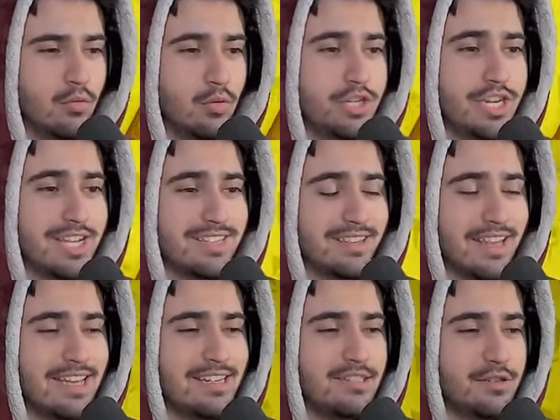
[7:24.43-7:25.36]
which has
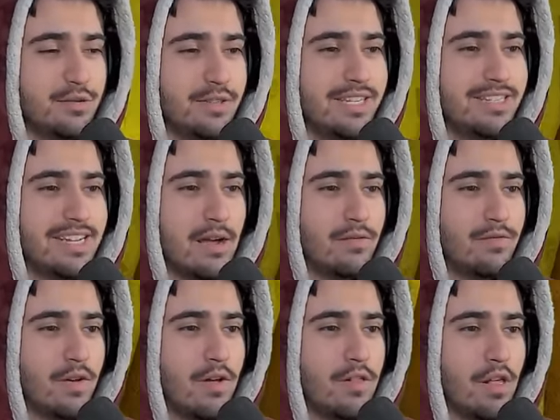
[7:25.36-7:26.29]
led to the
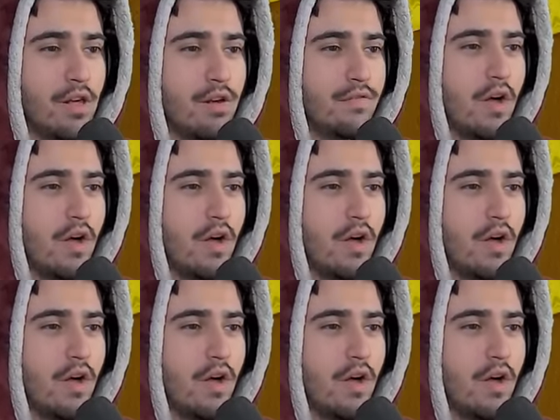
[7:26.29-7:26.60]
downfall of